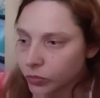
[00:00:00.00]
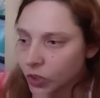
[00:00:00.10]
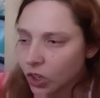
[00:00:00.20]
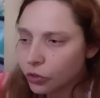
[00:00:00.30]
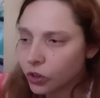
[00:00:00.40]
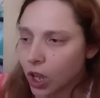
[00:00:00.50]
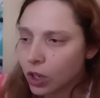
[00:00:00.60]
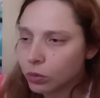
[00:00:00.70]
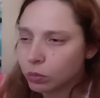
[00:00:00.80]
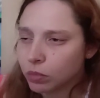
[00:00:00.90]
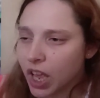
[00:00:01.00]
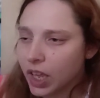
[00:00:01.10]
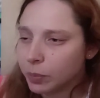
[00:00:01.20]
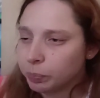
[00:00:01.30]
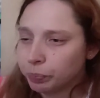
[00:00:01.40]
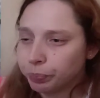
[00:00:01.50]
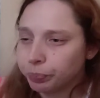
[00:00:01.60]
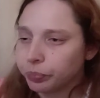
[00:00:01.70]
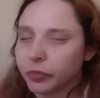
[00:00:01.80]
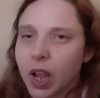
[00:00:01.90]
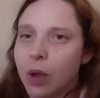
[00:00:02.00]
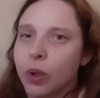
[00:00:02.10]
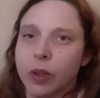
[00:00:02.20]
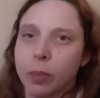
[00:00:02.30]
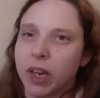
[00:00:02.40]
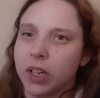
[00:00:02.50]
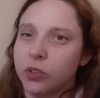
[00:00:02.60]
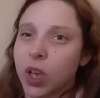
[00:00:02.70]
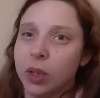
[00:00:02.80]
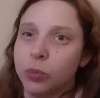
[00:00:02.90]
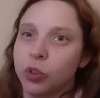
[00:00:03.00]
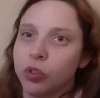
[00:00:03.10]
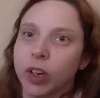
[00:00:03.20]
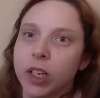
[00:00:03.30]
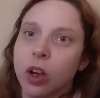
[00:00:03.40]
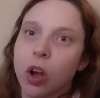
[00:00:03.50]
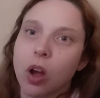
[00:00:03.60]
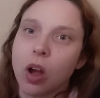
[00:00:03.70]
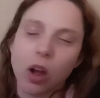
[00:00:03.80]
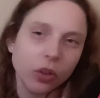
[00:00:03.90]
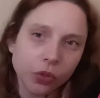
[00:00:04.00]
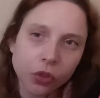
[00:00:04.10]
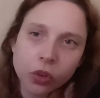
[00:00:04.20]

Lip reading: so my however many times great aunt,